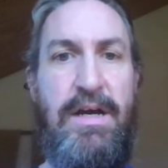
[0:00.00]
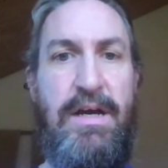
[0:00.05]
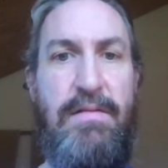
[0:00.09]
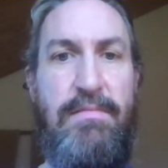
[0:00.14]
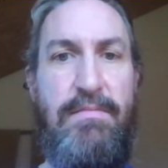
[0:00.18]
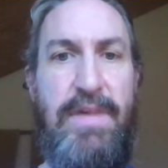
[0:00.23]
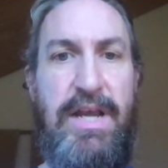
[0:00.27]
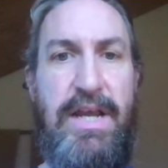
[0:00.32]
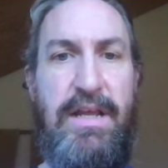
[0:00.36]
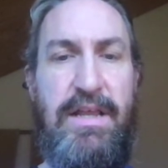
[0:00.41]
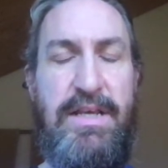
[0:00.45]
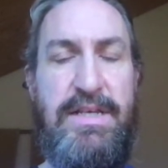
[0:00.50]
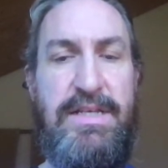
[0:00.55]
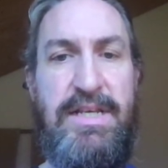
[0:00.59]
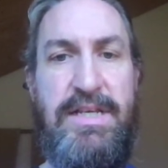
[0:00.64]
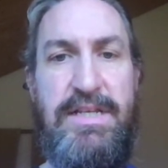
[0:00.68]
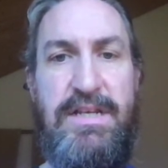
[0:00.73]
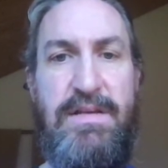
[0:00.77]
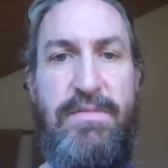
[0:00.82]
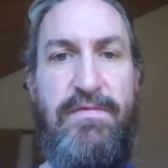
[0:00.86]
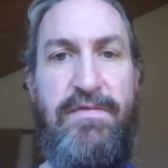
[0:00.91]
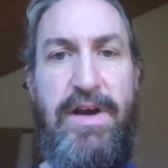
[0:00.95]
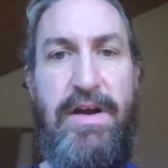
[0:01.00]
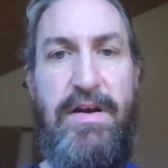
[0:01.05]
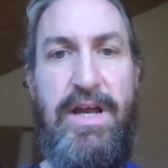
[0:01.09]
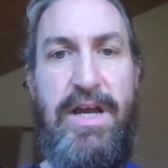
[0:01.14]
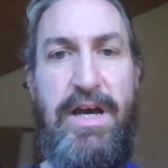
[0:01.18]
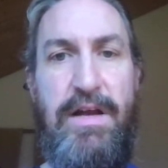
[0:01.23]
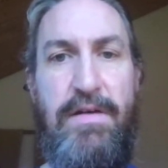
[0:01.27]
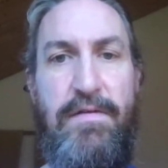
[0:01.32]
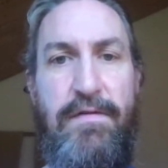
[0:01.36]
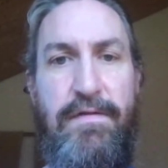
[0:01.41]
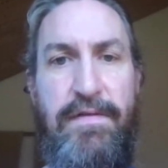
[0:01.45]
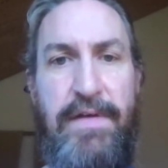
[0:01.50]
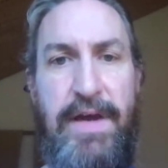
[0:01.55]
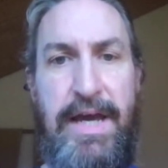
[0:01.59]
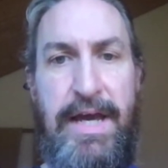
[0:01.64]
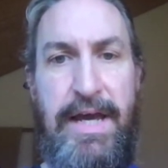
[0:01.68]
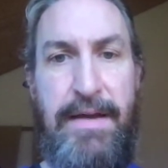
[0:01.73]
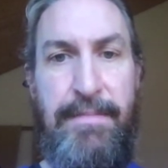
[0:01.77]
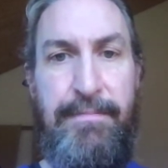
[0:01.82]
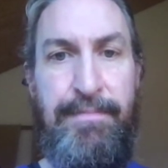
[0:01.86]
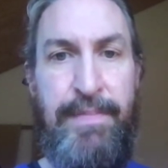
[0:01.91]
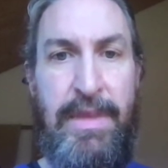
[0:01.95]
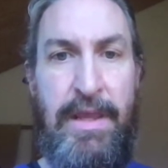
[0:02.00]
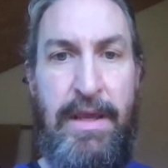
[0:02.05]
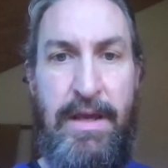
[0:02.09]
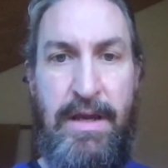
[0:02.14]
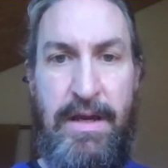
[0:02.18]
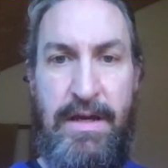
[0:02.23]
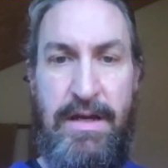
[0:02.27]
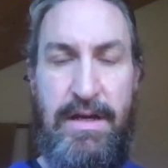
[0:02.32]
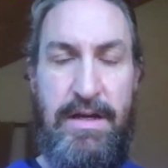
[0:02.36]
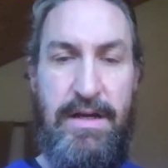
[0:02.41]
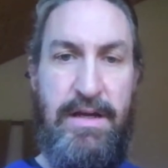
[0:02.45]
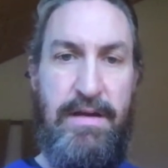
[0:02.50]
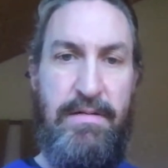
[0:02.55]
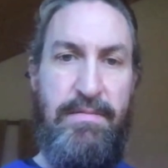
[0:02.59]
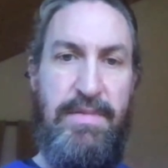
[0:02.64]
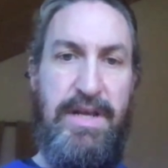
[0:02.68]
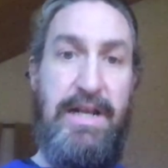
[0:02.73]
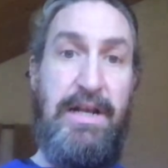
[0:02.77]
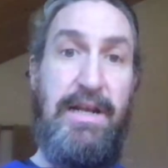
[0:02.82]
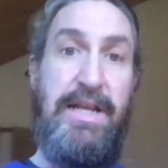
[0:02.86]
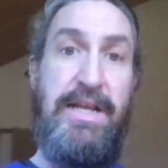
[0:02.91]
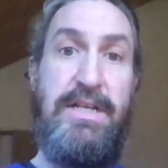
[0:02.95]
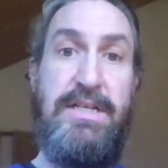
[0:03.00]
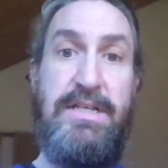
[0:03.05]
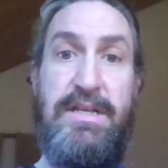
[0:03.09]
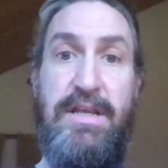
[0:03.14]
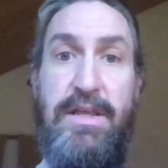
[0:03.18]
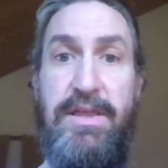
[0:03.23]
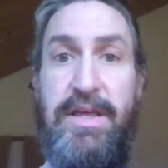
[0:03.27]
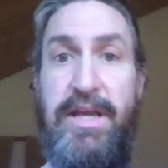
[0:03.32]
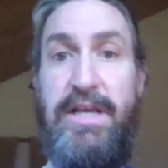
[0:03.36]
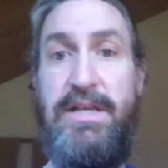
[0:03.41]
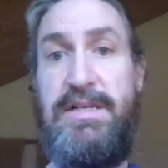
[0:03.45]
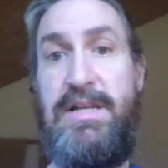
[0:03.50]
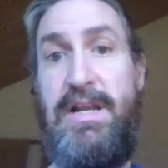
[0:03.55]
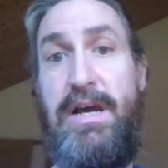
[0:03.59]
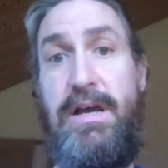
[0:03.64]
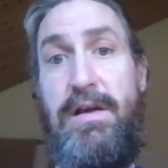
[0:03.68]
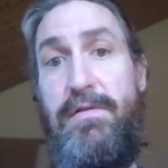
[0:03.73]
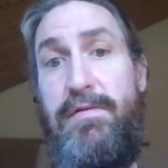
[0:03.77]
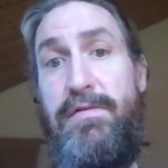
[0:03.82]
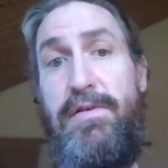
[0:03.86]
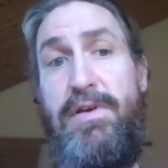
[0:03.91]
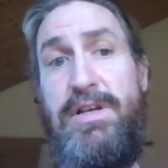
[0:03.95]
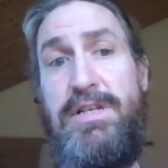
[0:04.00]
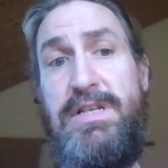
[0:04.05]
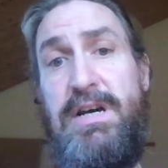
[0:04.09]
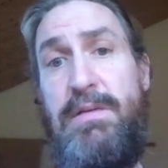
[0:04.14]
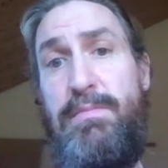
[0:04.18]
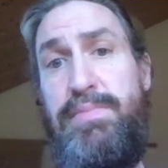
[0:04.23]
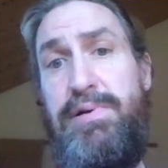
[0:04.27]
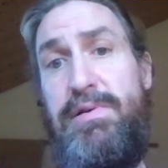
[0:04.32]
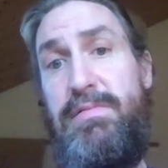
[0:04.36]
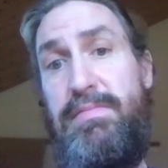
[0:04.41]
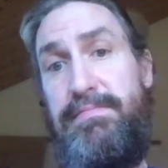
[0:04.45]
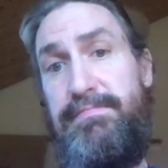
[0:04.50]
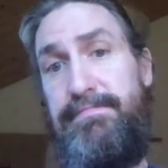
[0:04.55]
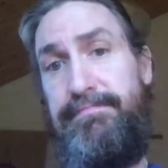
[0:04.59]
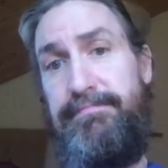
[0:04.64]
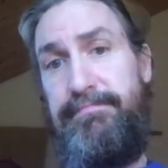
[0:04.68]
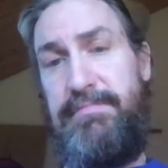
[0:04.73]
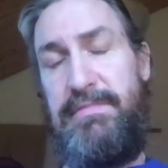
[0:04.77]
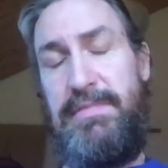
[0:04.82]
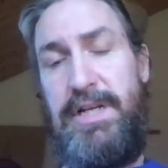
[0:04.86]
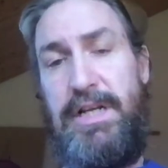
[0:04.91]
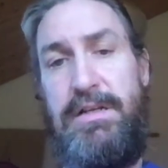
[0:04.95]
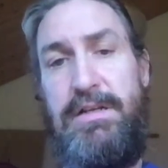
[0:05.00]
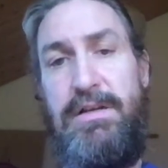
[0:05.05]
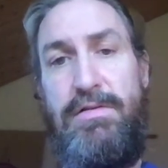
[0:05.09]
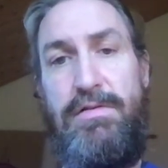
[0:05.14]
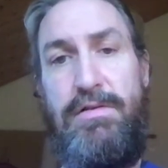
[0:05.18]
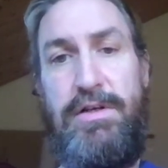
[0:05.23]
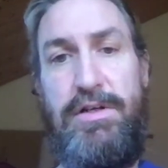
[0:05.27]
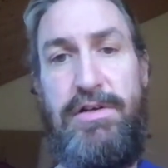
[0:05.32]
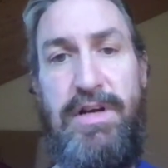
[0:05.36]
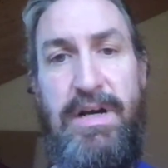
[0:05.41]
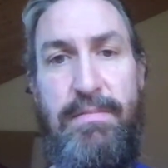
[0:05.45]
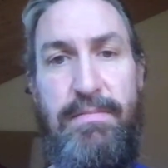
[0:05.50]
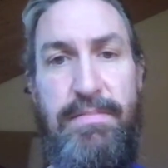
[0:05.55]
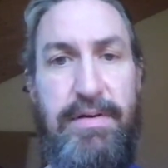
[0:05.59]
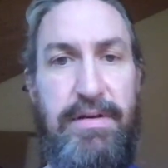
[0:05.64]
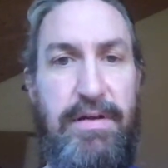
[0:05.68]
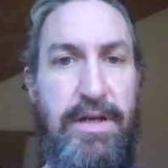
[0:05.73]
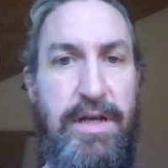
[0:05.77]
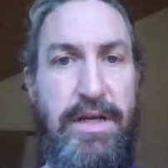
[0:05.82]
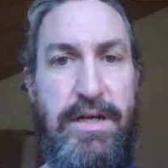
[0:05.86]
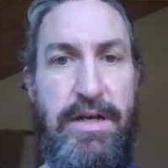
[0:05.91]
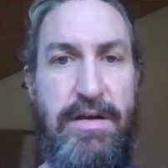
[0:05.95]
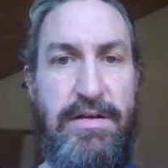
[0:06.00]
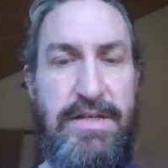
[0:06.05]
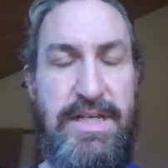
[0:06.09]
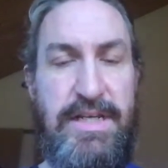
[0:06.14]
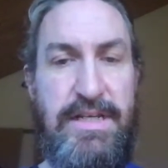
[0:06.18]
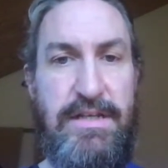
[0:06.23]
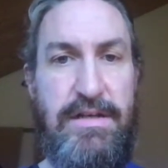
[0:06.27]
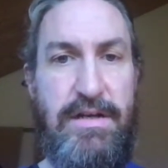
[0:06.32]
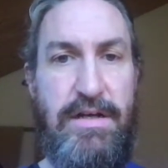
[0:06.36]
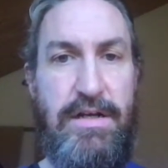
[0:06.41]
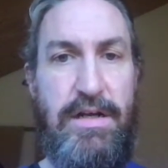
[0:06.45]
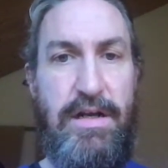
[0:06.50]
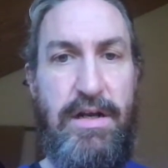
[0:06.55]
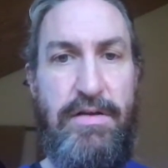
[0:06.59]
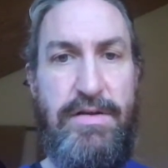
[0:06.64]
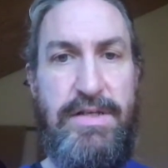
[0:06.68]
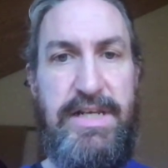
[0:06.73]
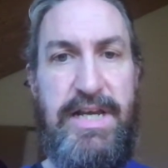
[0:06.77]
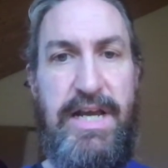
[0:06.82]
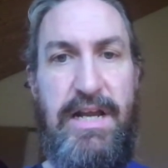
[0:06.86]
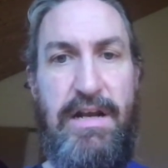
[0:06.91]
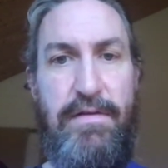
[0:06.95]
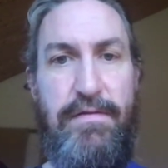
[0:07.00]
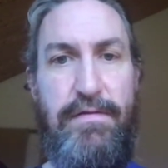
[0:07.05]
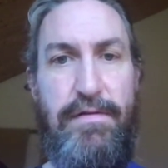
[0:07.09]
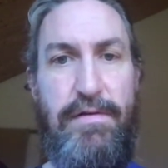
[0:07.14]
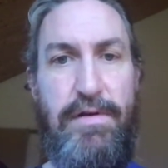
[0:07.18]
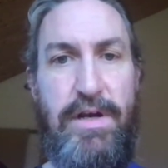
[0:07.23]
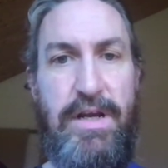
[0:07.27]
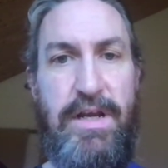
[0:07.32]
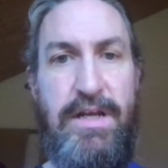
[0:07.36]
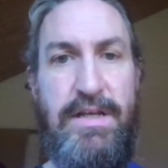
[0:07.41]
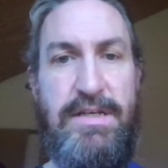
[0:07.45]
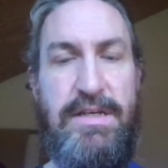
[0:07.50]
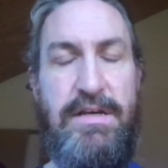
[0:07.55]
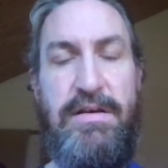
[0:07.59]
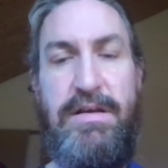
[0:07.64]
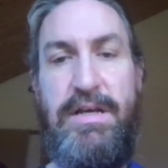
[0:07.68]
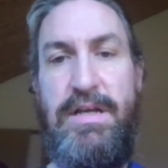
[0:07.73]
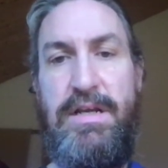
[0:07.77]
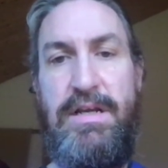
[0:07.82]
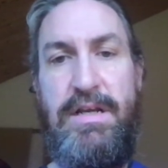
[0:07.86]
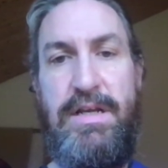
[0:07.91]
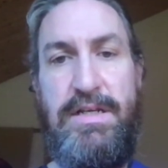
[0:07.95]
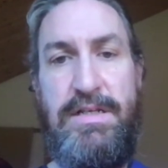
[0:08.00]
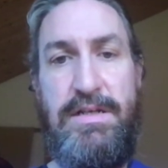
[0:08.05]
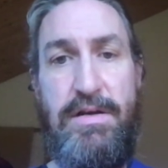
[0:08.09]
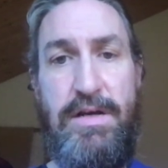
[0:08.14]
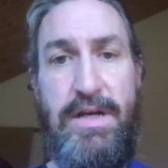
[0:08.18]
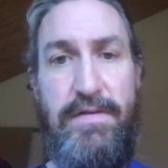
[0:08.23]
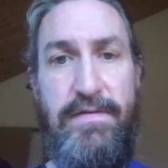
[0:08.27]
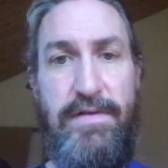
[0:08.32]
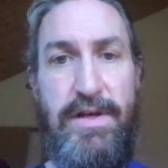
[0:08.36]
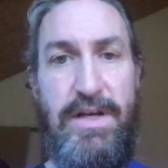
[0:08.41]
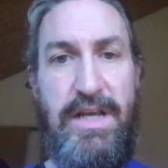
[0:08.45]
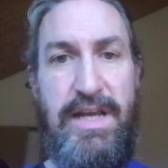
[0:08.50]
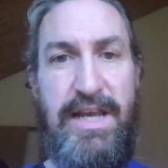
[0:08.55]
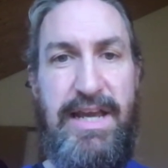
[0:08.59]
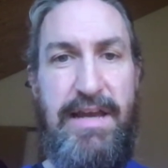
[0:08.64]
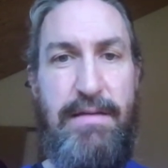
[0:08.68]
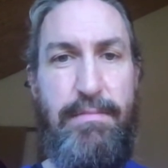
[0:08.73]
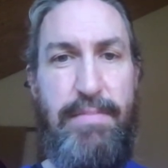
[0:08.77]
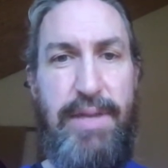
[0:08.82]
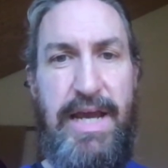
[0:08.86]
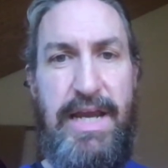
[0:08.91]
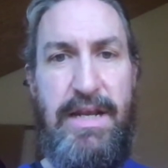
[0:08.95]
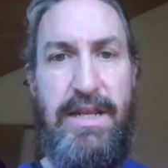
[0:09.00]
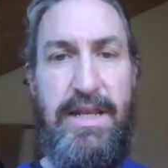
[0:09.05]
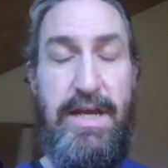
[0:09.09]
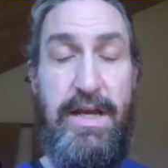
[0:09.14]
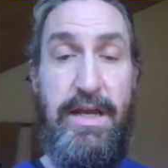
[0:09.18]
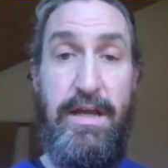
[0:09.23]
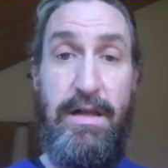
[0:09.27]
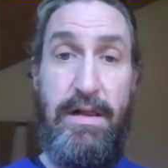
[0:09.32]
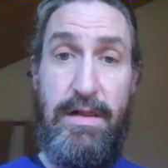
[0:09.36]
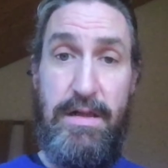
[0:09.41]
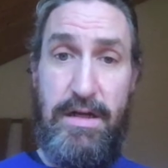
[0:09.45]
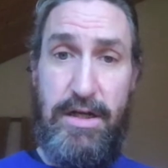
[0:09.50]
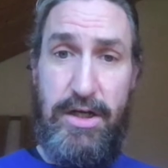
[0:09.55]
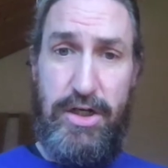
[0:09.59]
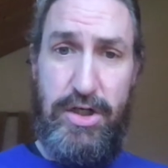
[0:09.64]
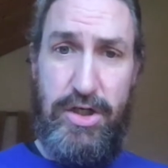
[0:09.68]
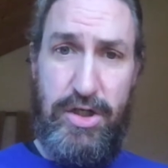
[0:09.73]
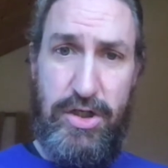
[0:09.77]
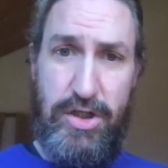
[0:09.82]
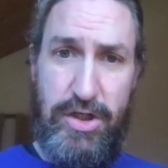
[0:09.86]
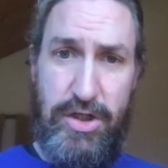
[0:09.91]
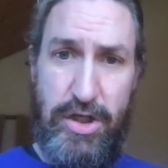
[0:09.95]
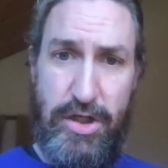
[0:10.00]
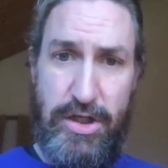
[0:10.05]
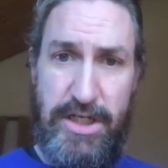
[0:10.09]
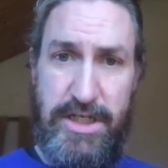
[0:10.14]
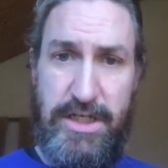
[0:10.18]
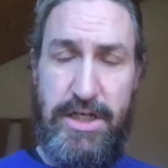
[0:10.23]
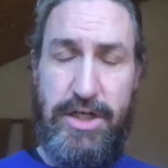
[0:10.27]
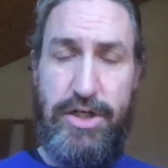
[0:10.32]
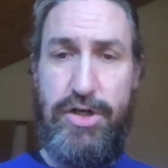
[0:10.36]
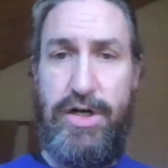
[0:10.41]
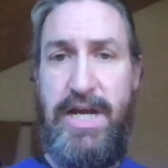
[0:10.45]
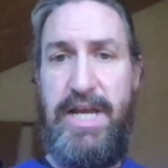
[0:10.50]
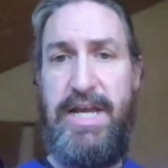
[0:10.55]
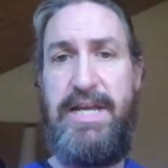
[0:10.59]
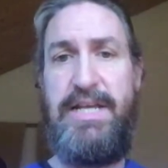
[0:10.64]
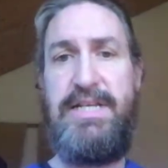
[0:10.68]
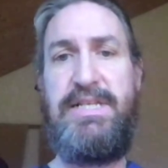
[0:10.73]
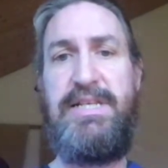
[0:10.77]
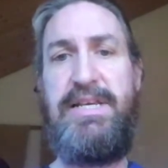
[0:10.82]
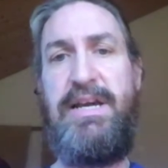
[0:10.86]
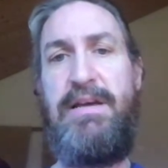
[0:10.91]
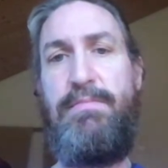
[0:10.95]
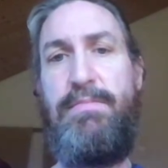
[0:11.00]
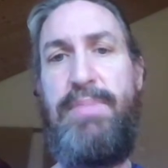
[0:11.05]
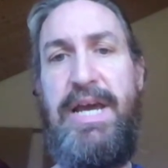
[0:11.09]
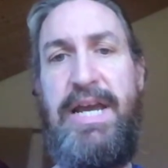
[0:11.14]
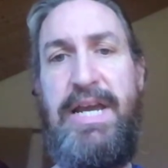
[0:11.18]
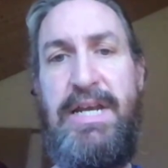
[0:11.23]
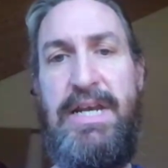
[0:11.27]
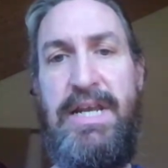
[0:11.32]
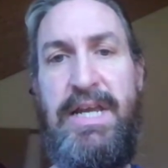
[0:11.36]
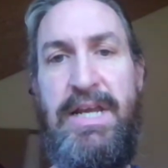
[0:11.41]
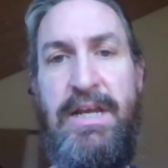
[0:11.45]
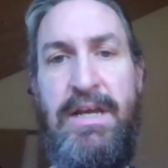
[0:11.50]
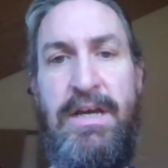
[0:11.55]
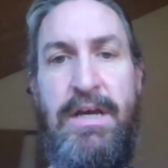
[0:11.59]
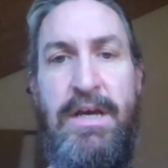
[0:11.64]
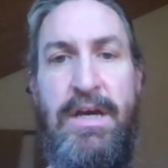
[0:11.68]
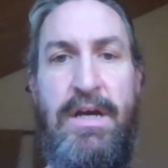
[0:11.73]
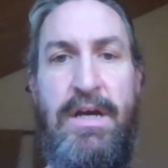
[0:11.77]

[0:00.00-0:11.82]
make the system very unfair. It leads to things like, for example, Donald Trump, he knows he's going to lose California, so he's not even going to campaign there. He'll concentrate his campaigning